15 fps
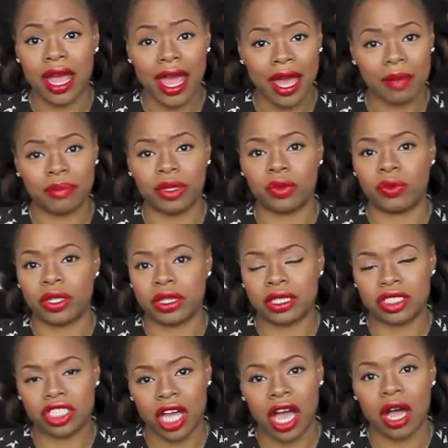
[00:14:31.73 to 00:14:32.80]
happy with the
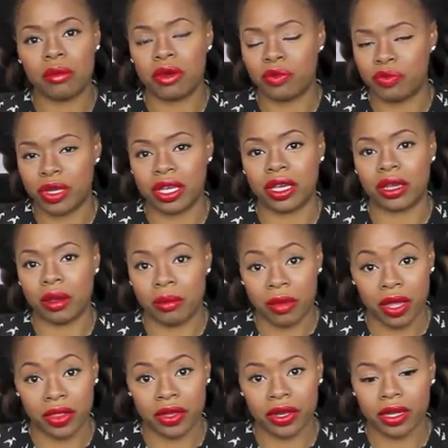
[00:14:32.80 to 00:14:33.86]
job of being a
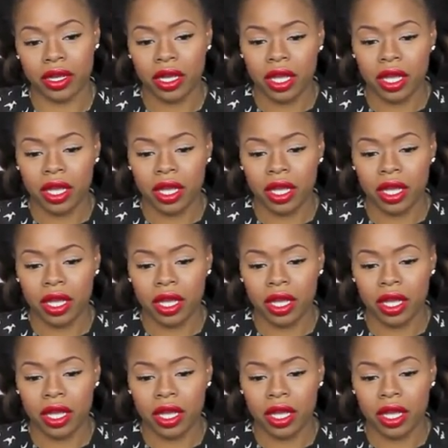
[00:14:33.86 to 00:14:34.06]
mother.